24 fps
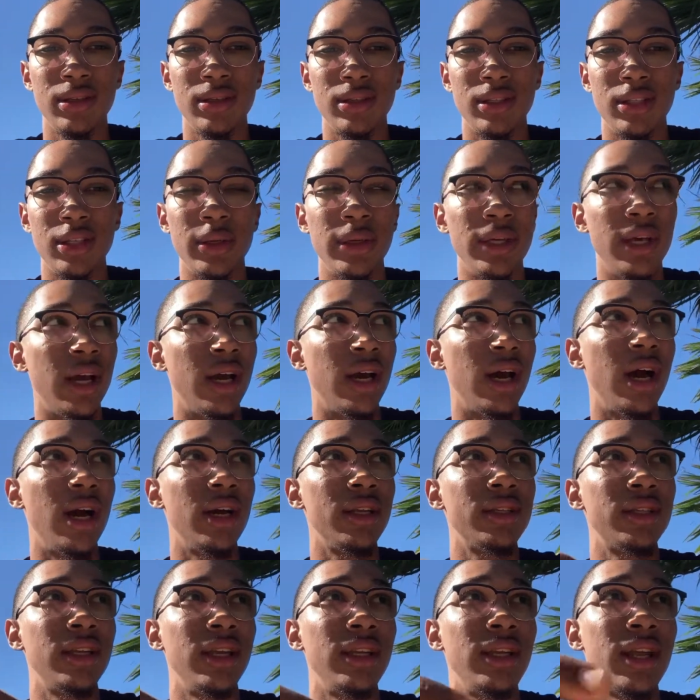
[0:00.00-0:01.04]
So yeah,
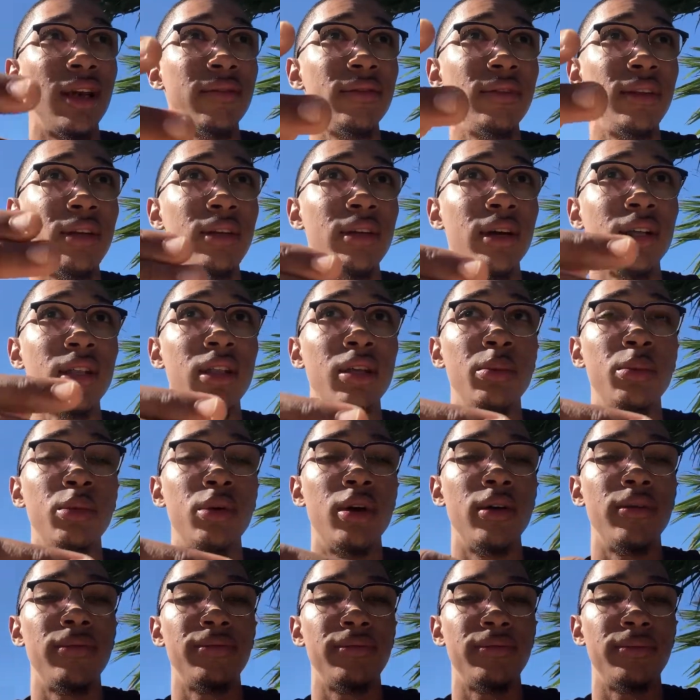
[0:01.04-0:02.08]
I'd say definitely cut them
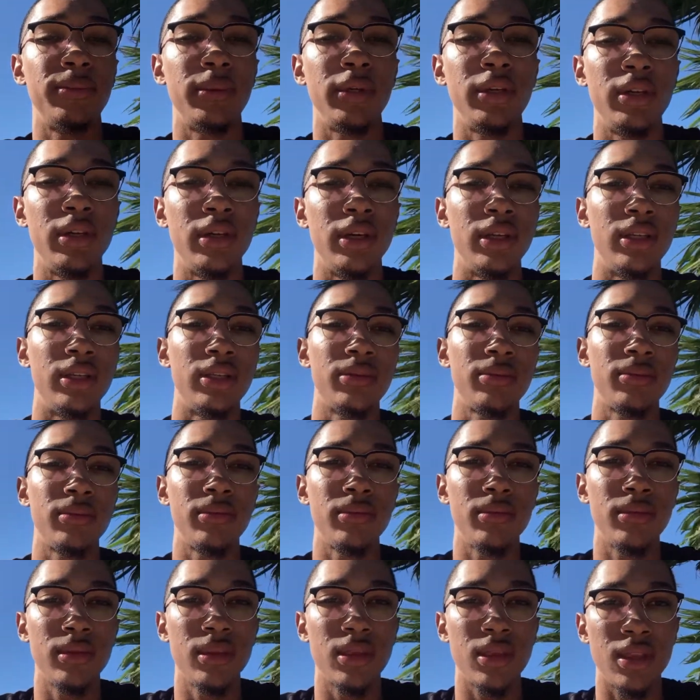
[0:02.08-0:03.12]
off, because
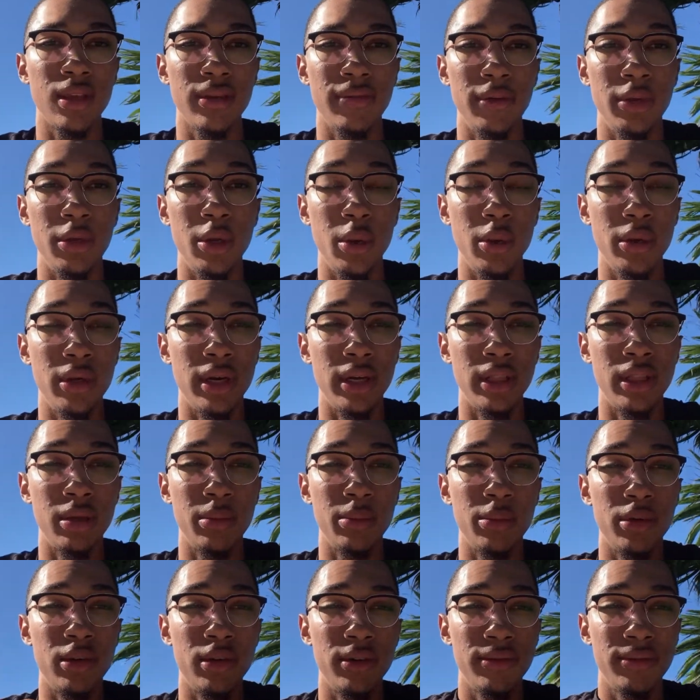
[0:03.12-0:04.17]
if you don't cut
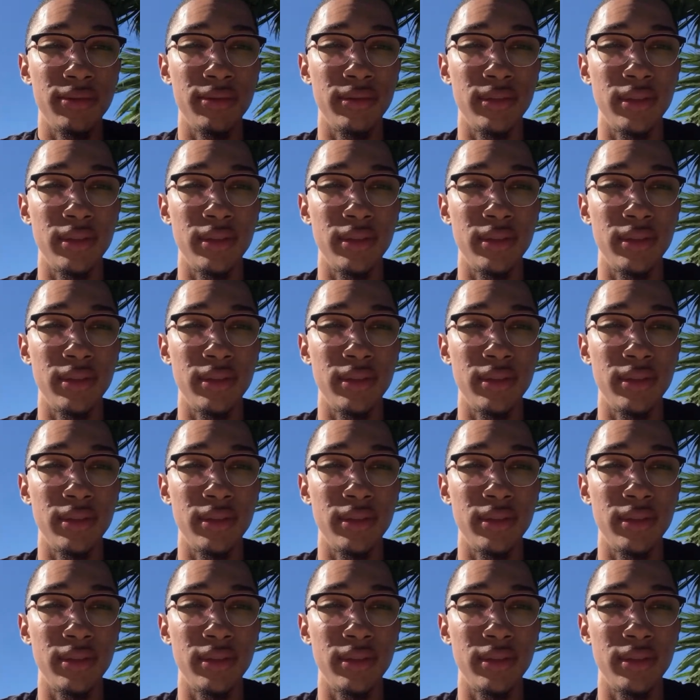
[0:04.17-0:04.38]
them off,